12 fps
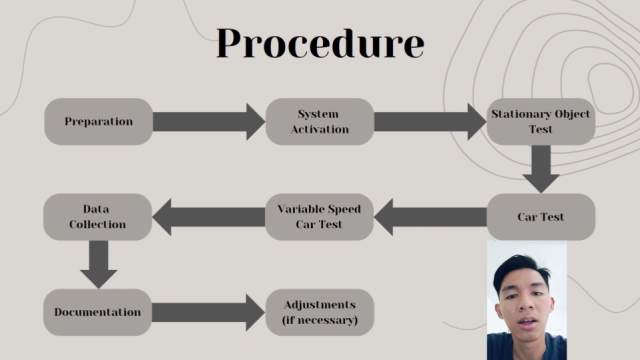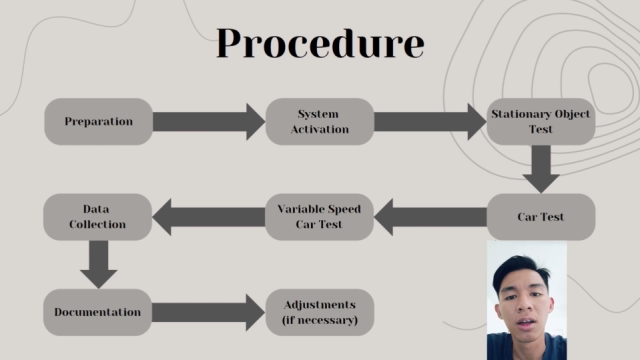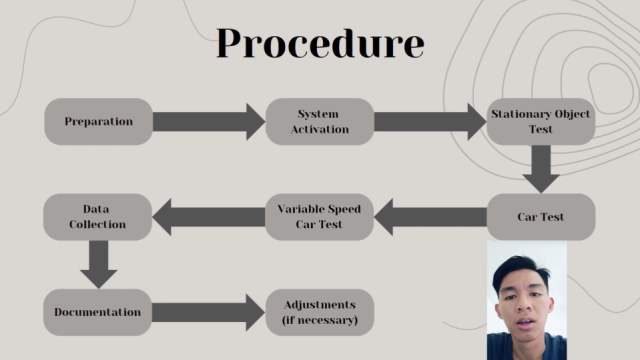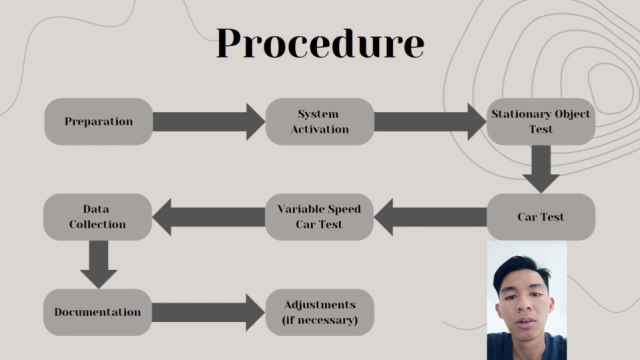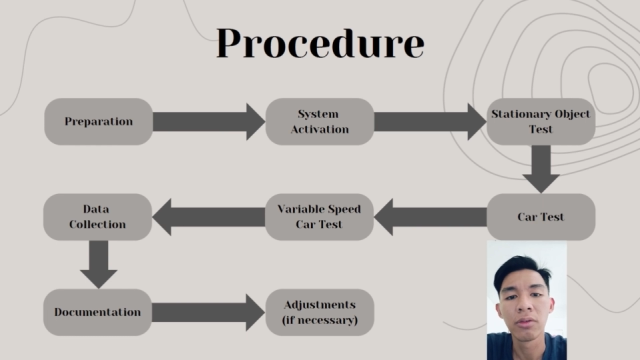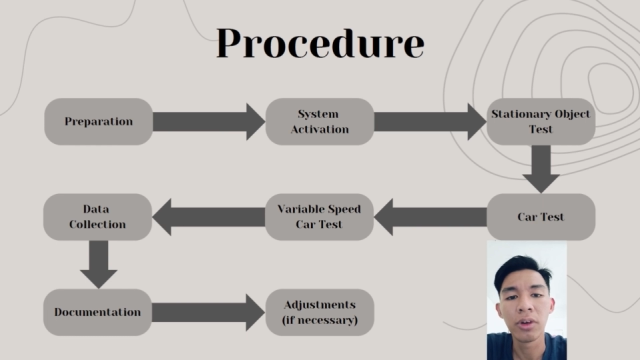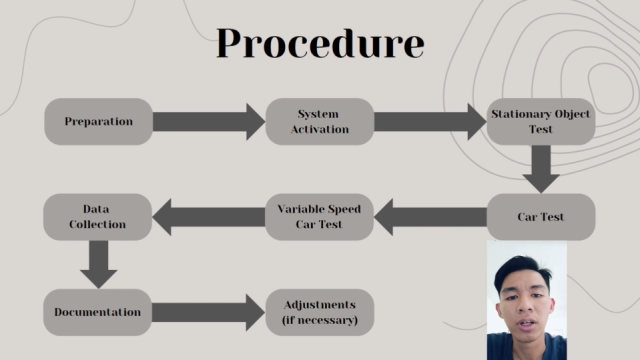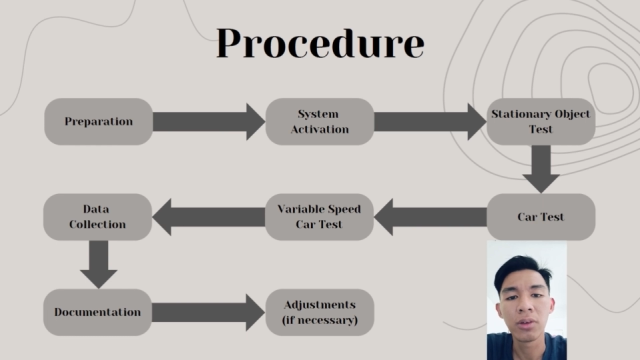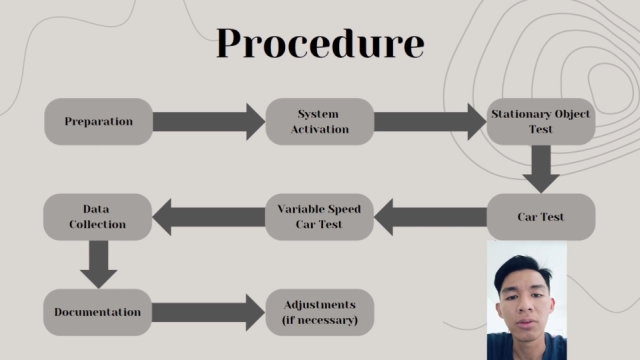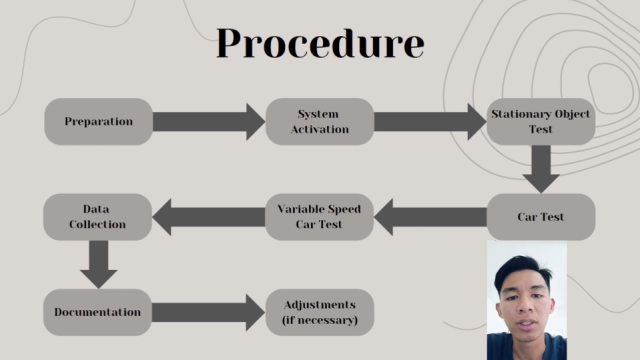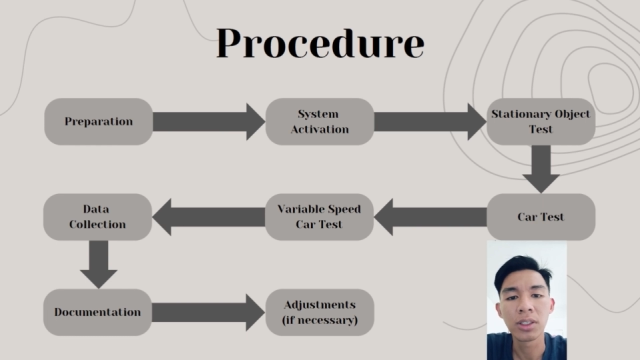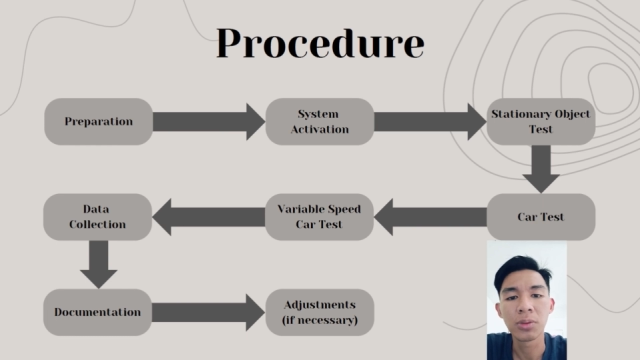variable
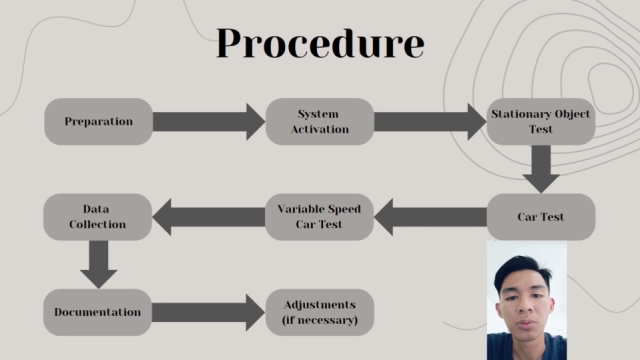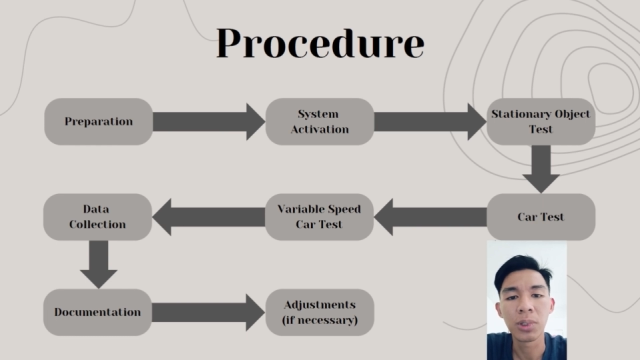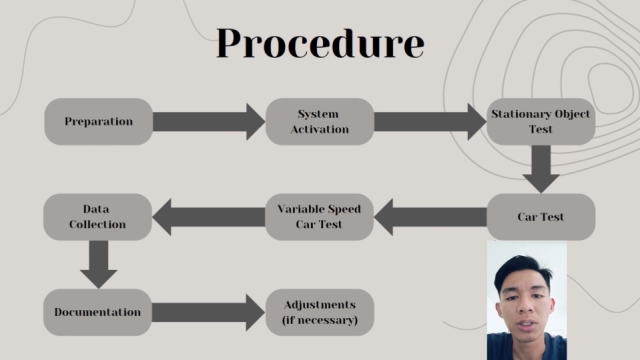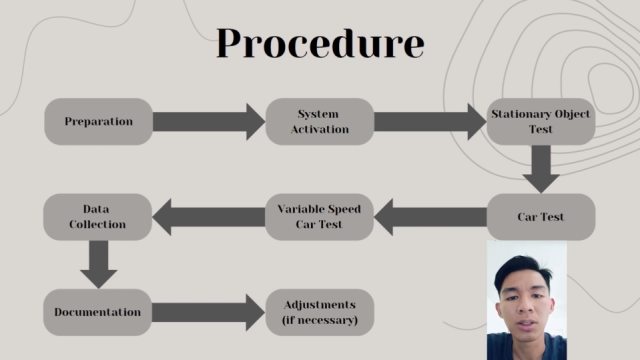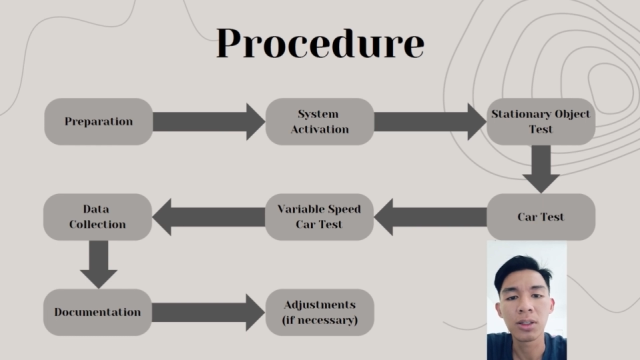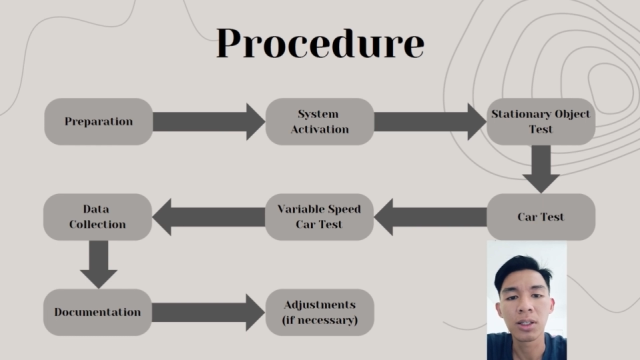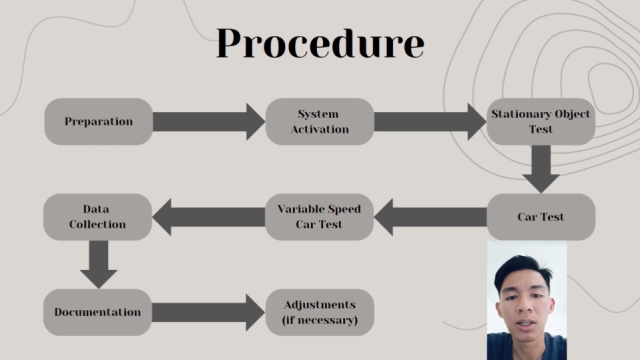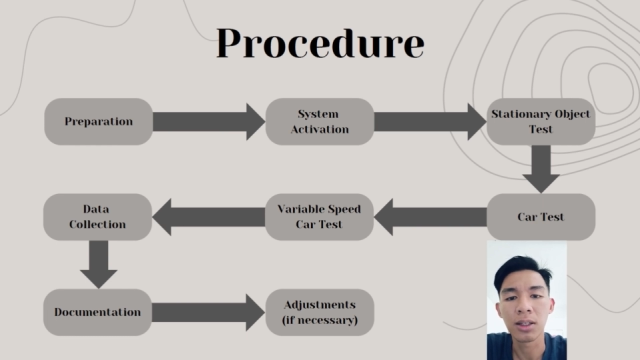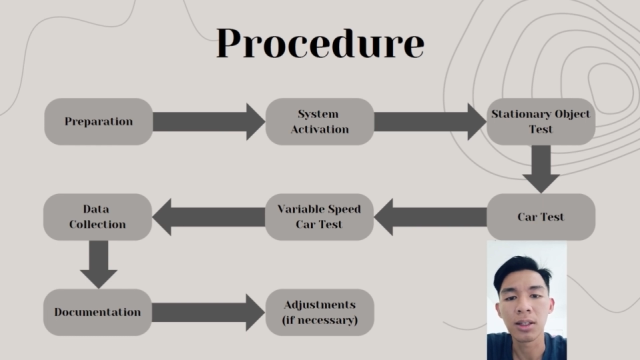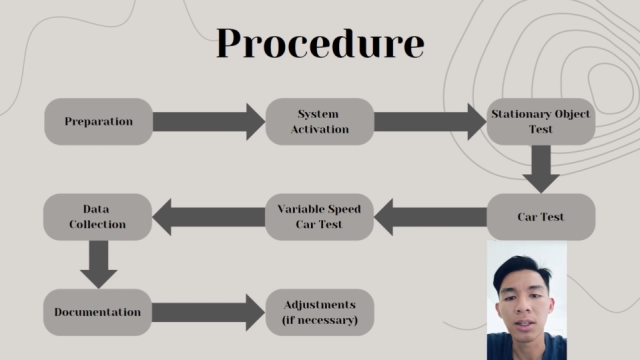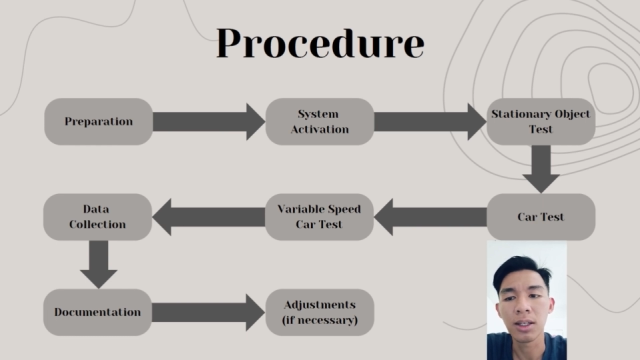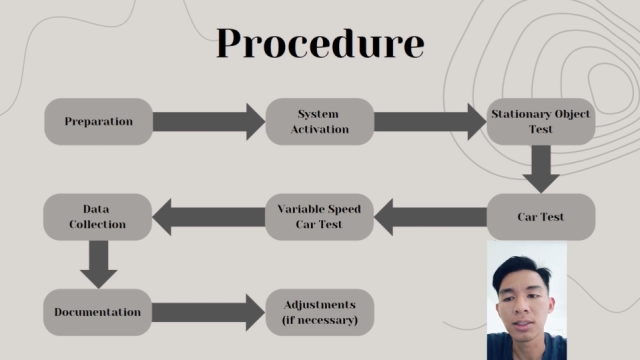speed car
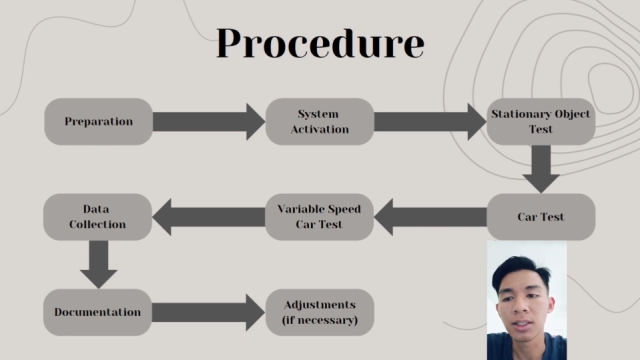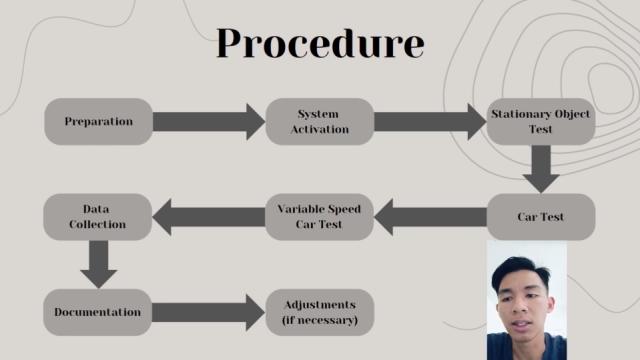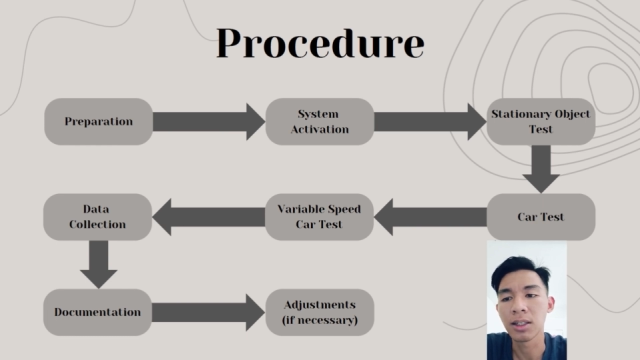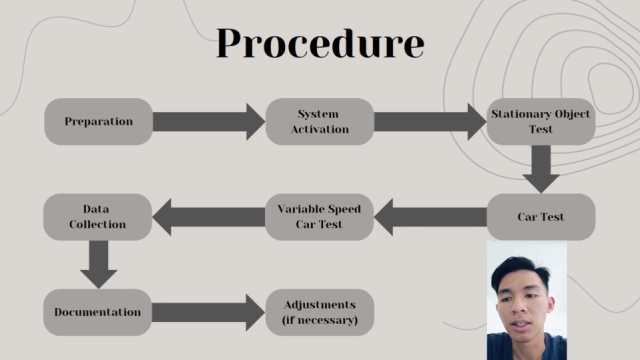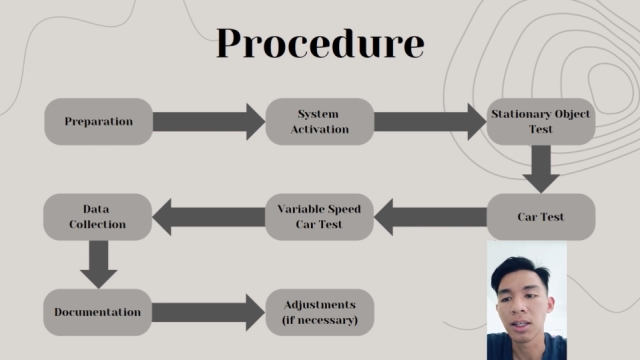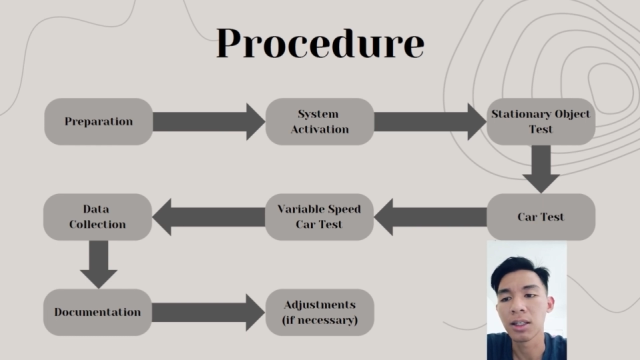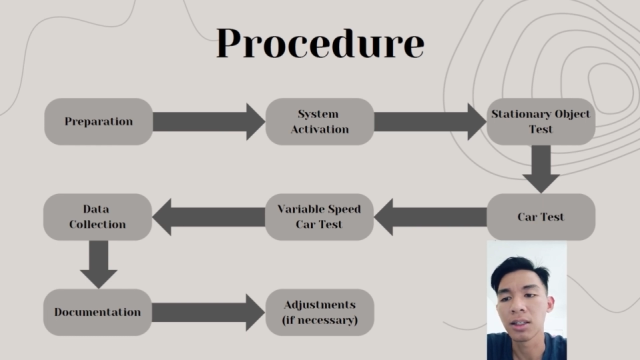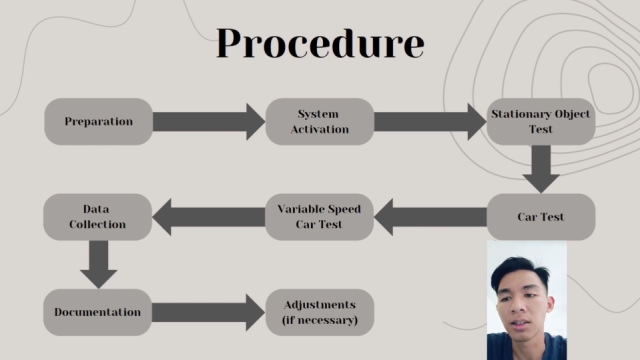test, and then